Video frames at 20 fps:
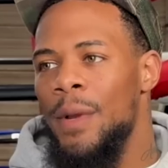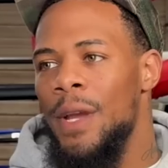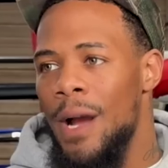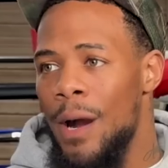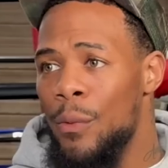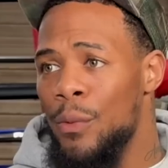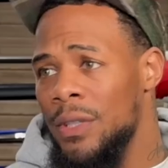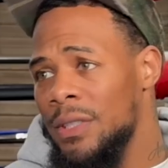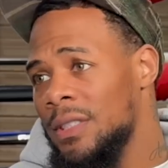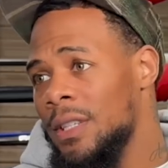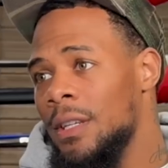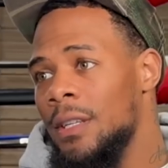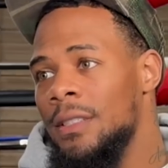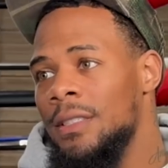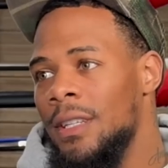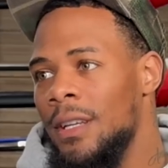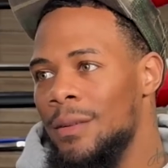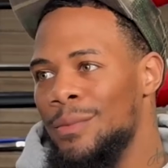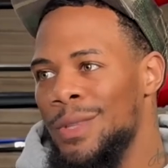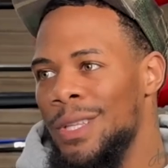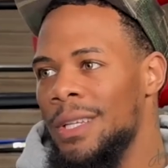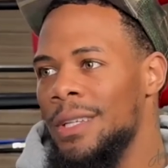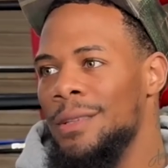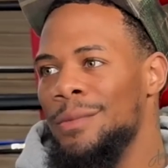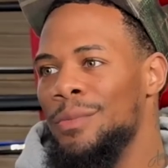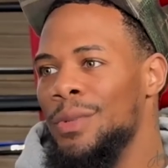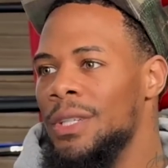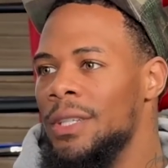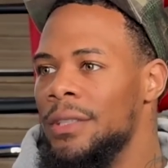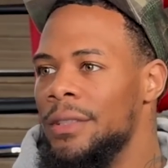I would say the same thing
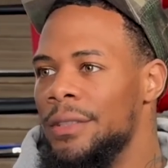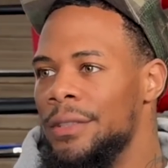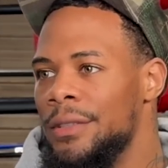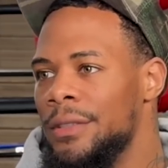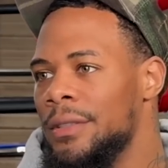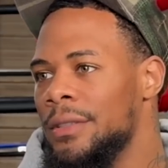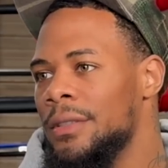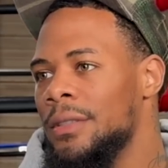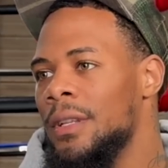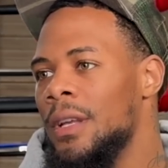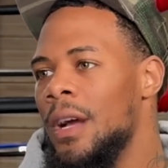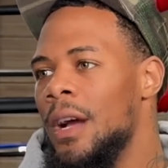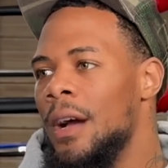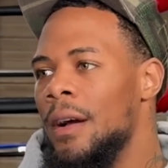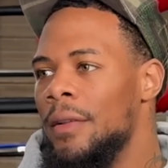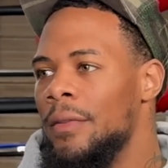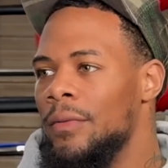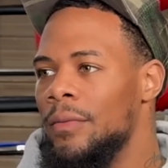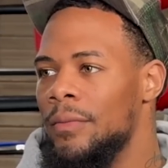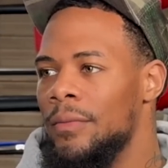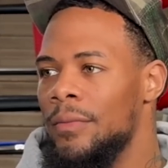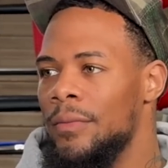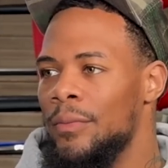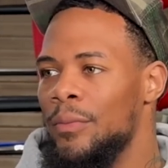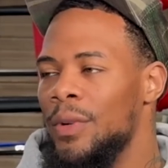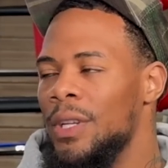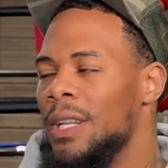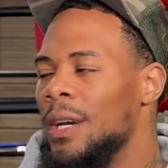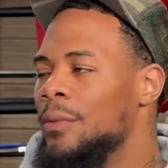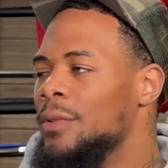
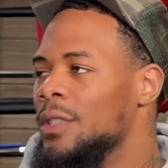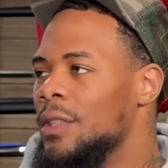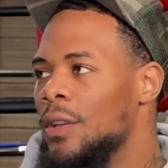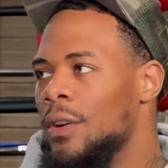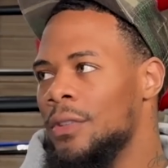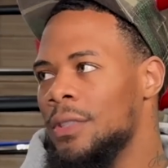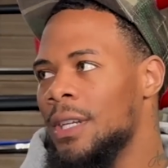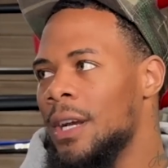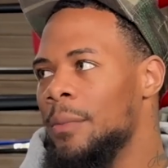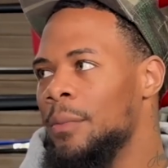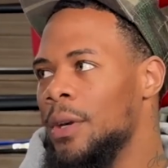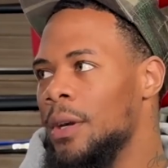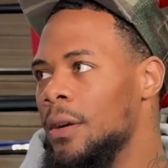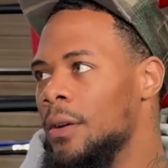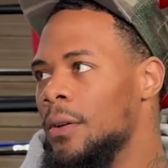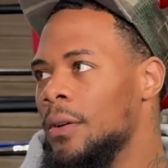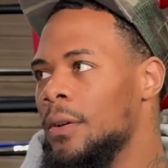but that was a long time ago.